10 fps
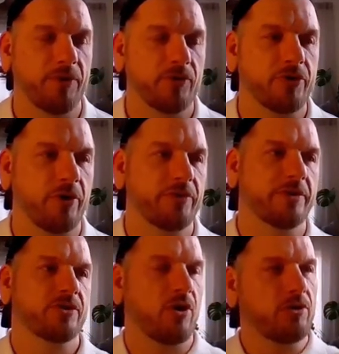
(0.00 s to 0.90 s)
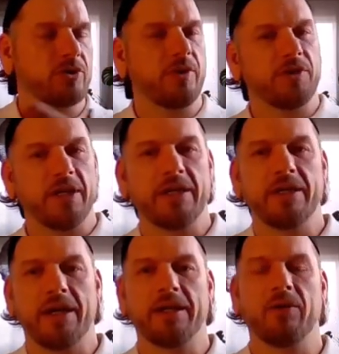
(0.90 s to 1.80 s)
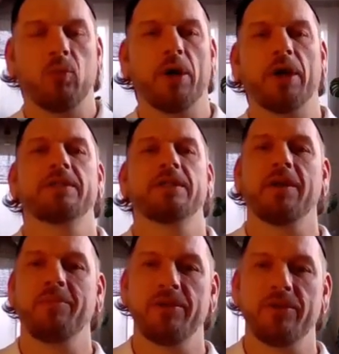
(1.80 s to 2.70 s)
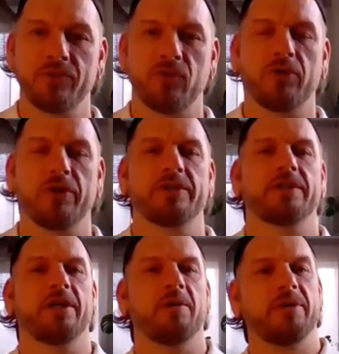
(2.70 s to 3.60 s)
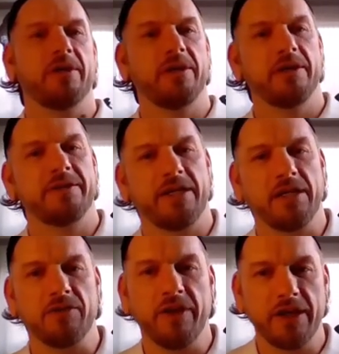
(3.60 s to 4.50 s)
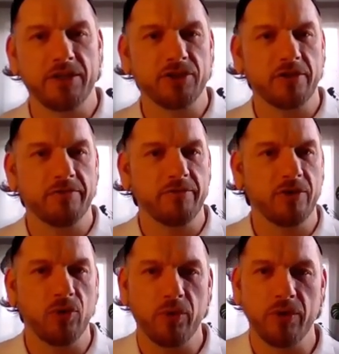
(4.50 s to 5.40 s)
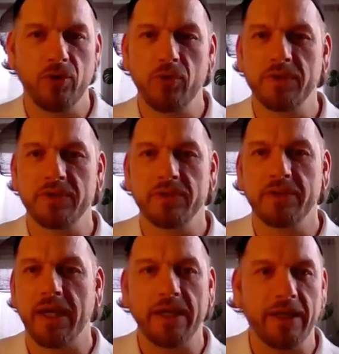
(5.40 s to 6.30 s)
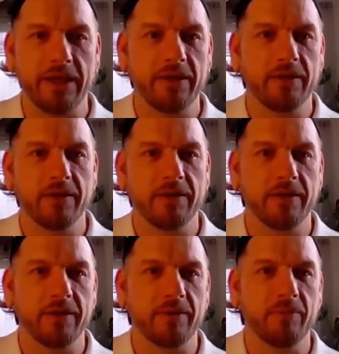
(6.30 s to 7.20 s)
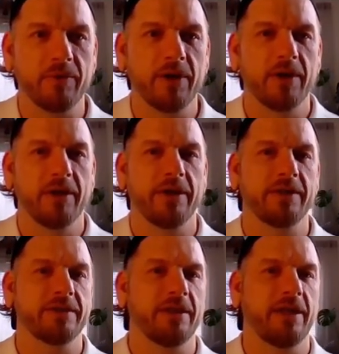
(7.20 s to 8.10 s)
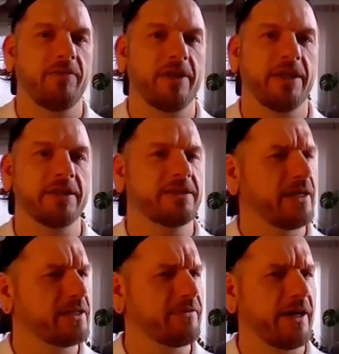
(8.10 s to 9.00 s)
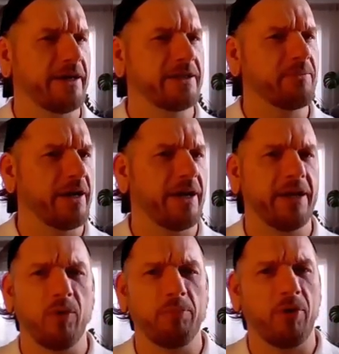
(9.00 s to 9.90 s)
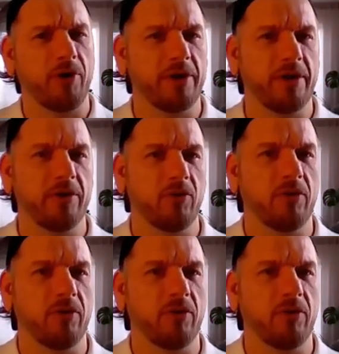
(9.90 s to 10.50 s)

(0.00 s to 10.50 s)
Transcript: But there's also the thing, kind of, what is it going to be used for? Is it going to be taken advantage of? Who is getting it? Is it heavily incentivized by any one party?